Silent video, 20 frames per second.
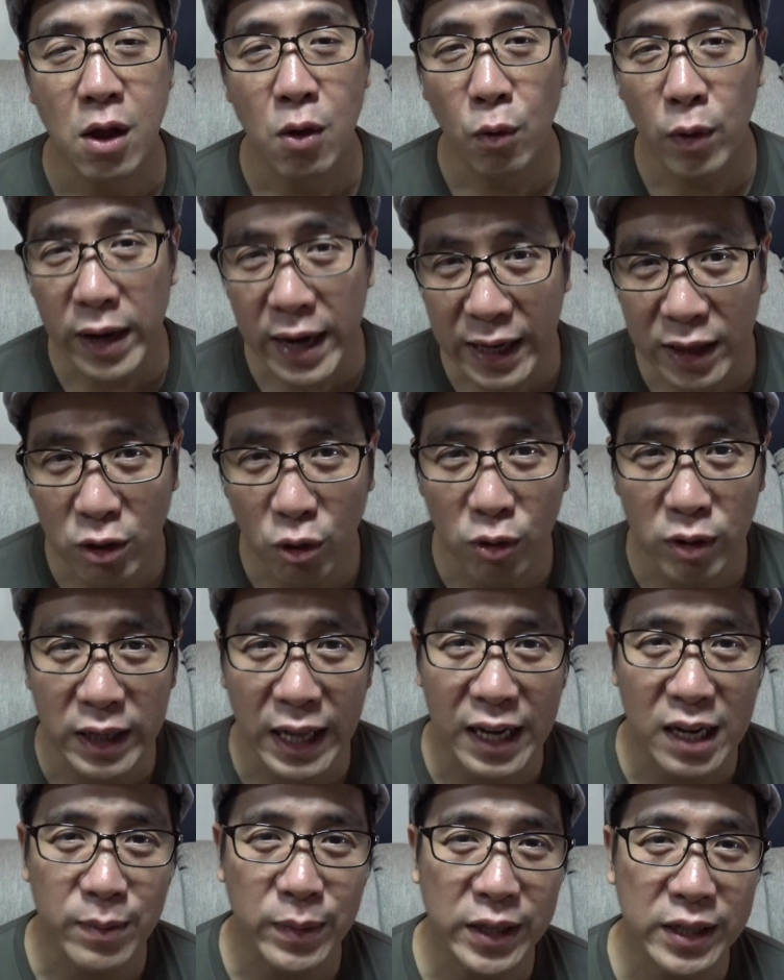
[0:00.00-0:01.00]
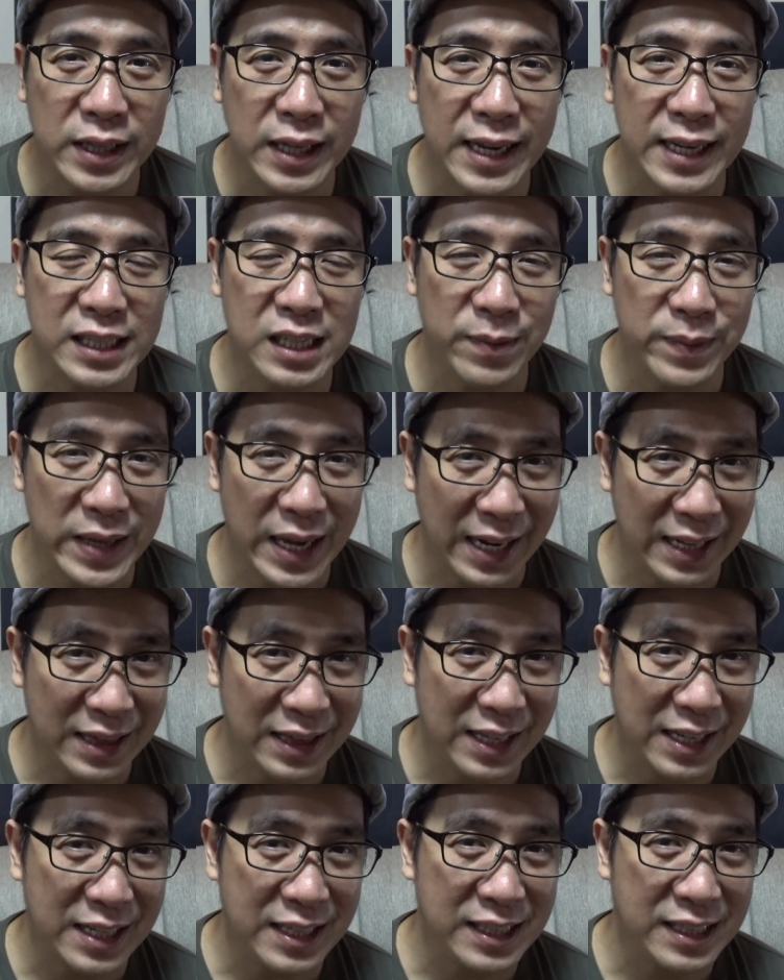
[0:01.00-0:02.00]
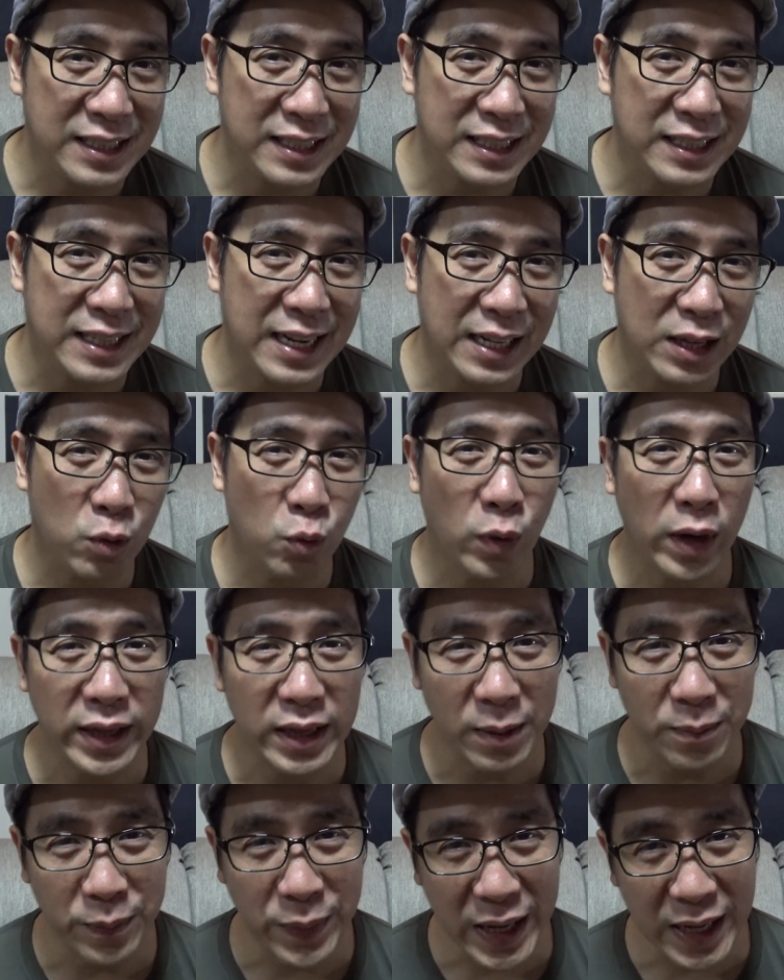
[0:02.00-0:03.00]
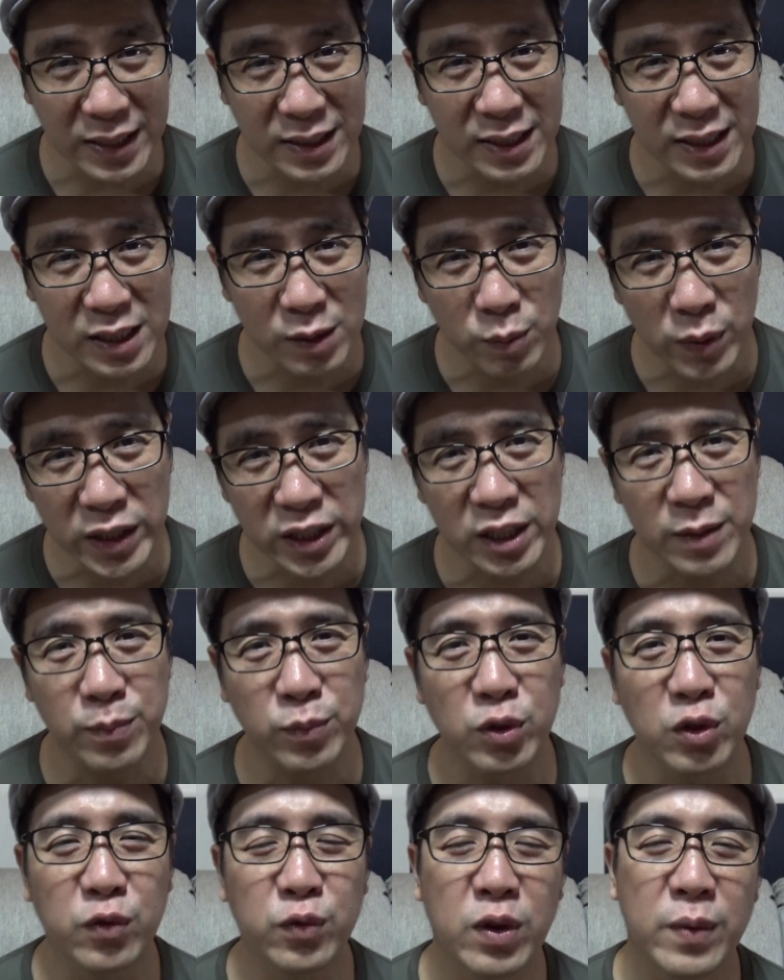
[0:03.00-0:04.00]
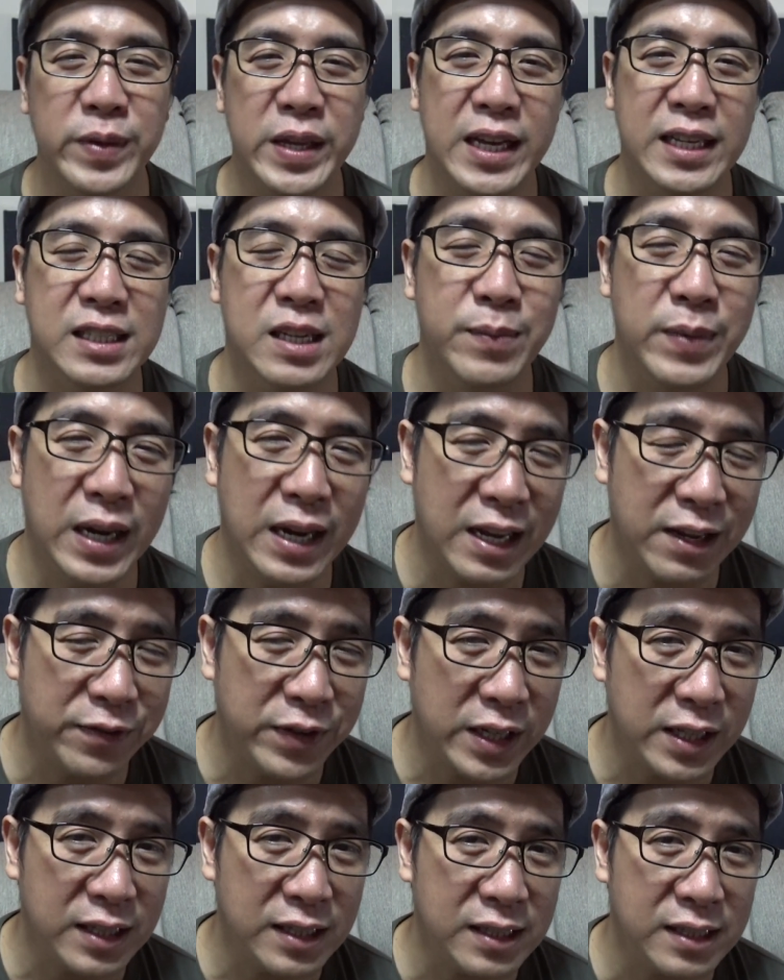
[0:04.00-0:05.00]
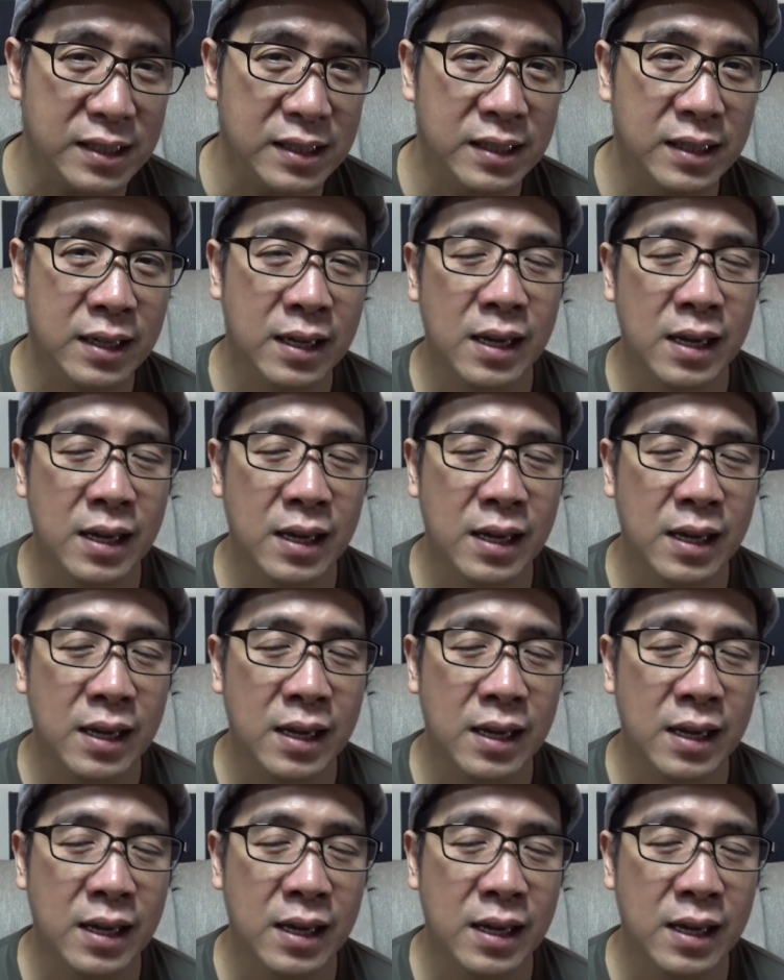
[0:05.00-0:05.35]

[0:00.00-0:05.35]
What I don't like about the SM19s is that while the bass is much improved from the SM11s,